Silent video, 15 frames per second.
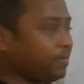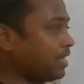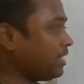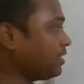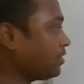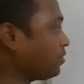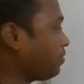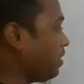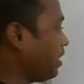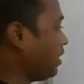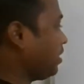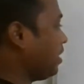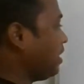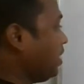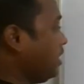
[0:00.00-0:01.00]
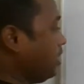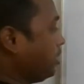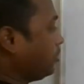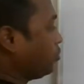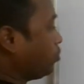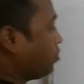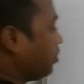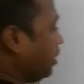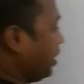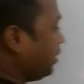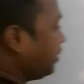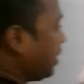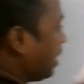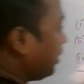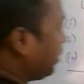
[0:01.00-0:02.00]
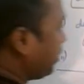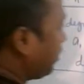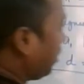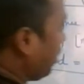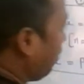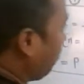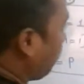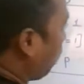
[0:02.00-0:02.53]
n square. So these are the 3